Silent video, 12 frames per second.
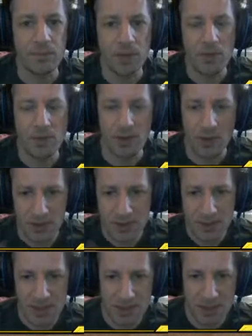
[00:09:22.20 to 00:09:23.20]
you can all
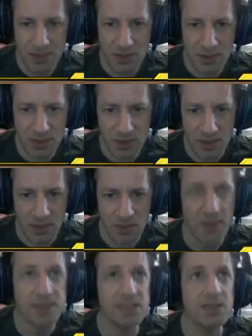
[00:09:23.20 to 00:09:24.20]
see this news on
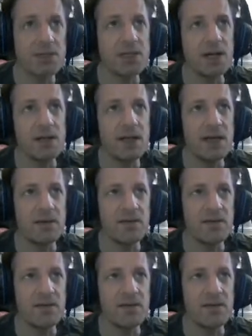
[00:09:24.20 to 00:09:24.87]
crossout.net.